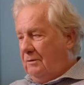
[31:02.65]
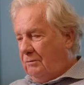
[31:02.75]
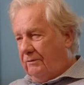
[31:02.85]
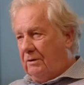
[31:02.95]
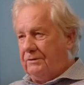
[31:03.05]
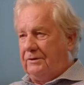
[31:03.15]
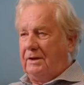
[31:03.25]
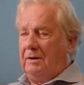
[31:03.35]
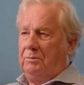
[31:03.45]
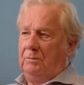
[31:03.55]
We've lost a
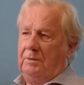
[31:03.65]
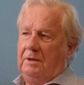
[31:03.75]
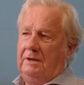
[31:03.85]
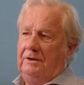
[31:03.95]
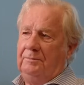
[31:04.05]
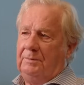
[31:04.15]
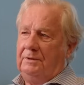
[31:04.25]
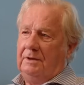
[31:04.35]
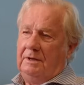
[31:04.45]
couple of players, but